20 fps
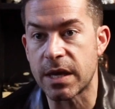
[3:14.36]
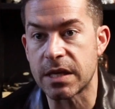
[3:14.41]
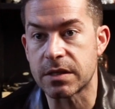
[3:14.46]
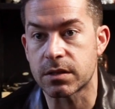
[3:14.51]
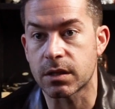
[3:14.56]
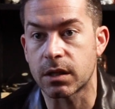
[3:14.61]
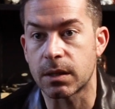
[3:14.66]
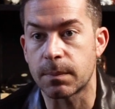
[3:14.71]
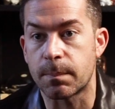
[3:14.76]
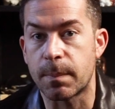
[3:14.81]

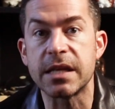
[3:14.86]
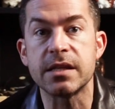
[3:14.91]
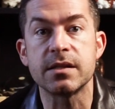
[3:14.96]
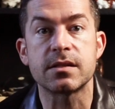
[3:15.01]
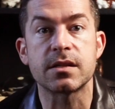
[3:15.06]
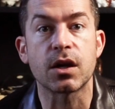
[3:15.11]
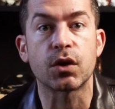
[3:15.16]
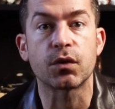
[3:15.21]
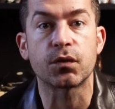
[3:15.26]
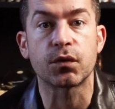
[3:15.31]
basically, pin
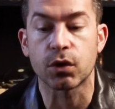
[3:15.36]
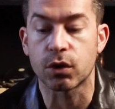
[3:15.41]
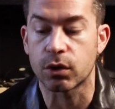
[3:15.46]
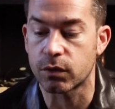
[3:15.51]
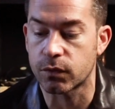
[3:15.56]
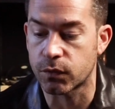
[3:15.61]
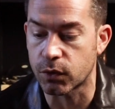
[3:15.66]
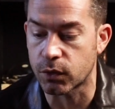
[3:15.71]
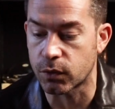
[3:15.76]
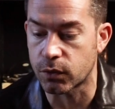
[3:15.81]
setter
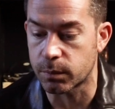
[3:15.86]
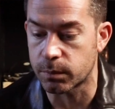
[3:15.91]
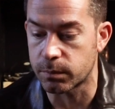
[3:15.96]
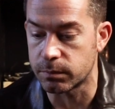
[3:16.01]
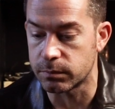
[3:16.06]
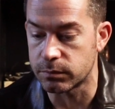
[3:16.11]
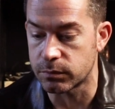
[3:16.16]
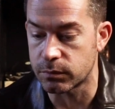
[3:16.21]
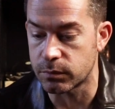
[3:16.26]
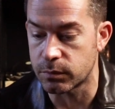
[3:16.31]
for
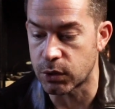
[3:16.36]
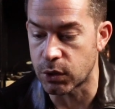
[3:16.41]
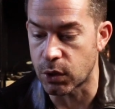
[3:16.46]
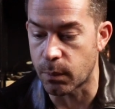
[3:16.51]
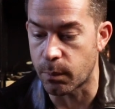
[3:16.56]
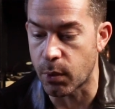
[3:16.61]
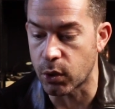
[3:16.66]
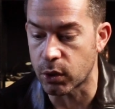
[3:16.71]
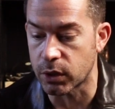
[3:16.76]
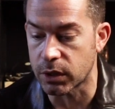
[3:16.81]

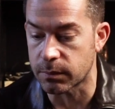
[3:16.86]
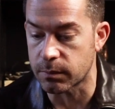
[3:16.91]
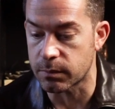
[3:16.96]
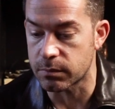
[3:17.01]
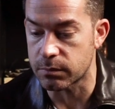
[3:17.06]
bowling